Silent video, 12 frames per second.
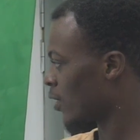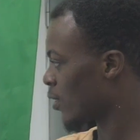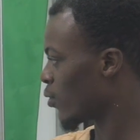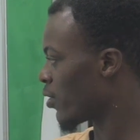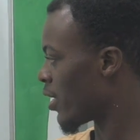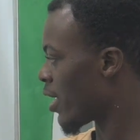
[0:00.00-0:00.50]

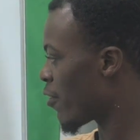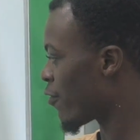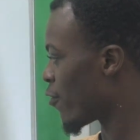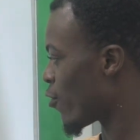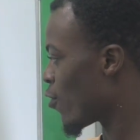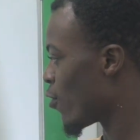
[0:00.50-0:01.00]
So
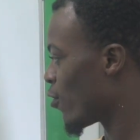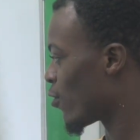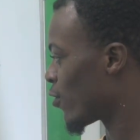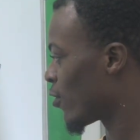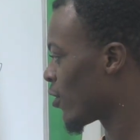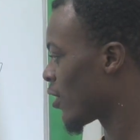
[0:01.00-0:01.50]
therefore,
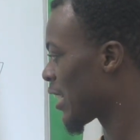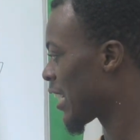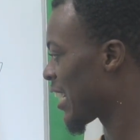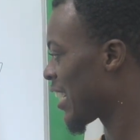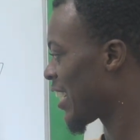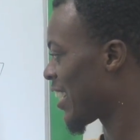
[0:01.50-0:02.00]

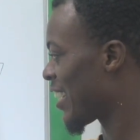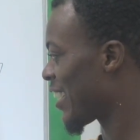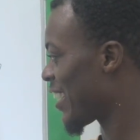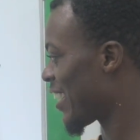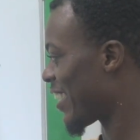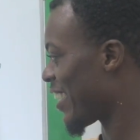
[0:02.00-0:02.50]

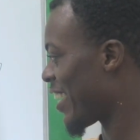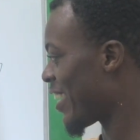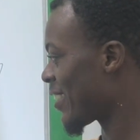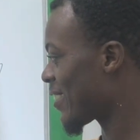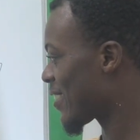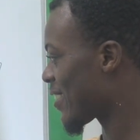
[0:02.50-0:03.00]

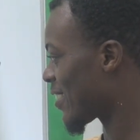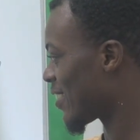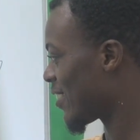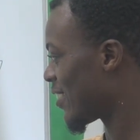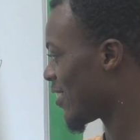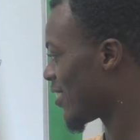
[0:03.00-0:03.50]
x
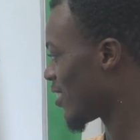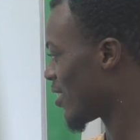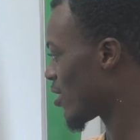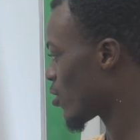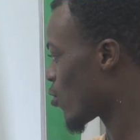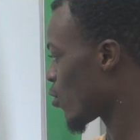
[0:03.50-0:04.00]

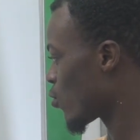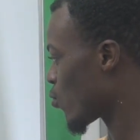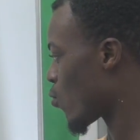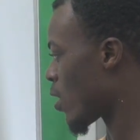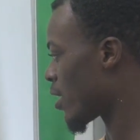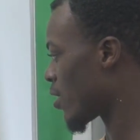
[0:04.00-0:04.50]
is equal to
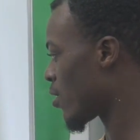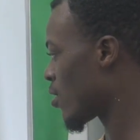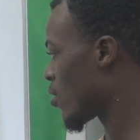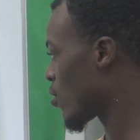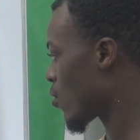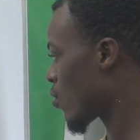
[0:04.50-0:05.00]
1
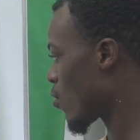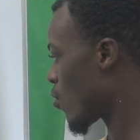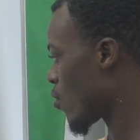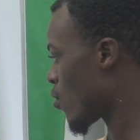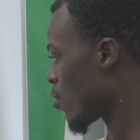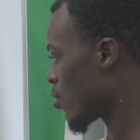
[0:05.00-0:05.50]

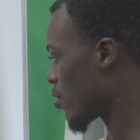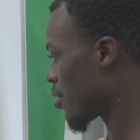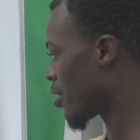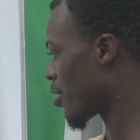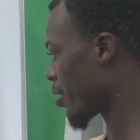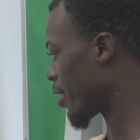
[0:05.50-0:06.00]
or
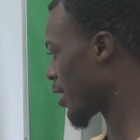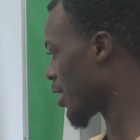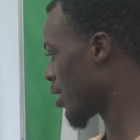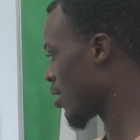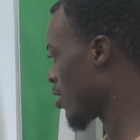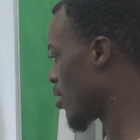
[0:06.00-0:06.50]
3.
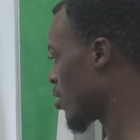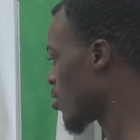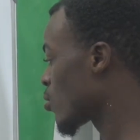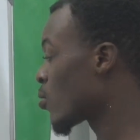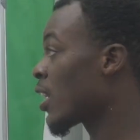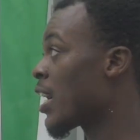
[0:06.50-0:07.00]

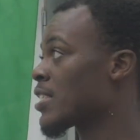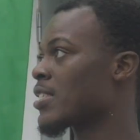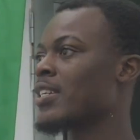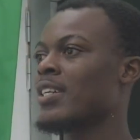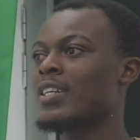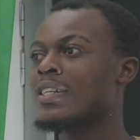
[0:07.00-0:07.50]
So guys,
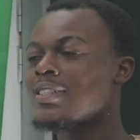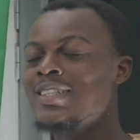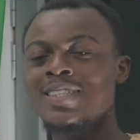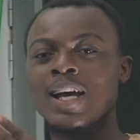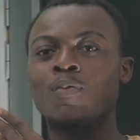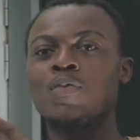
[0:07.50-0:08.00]

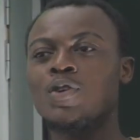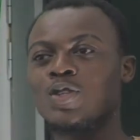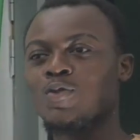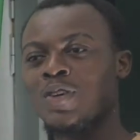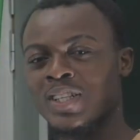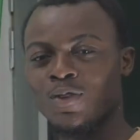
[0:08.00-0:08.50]
these are bonus
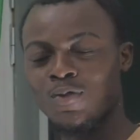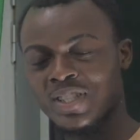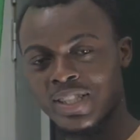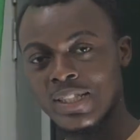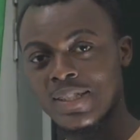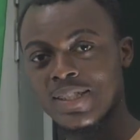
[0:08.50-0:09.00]

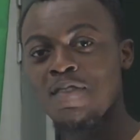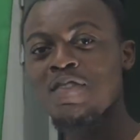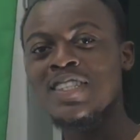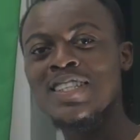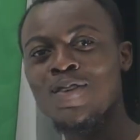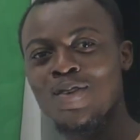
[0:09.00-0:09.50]
questions. If you
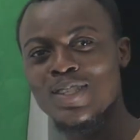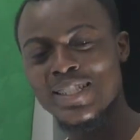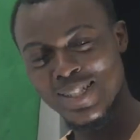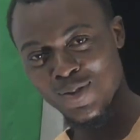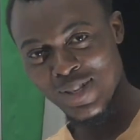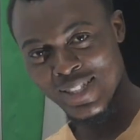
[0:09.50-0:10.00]
see
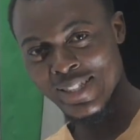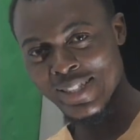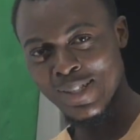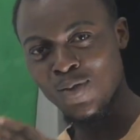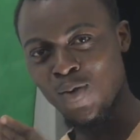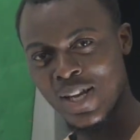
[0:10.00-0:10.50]
these questions
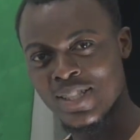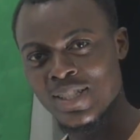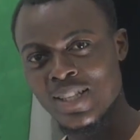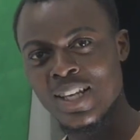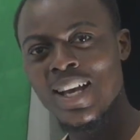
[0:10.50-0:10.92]
in WASSCE,